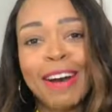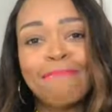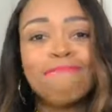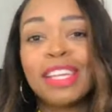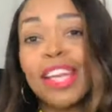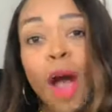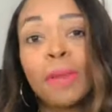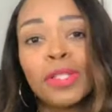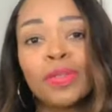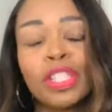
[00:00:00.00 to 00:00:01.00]
media
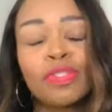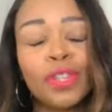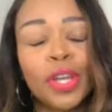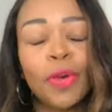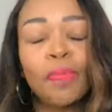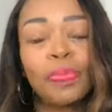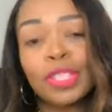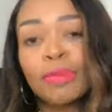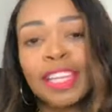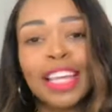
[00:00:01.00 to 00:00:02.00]
opportunities for you,
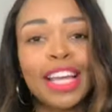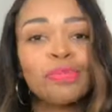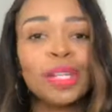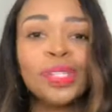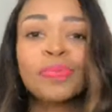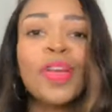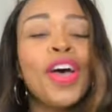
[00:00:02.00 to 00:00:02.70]
speaking engagements.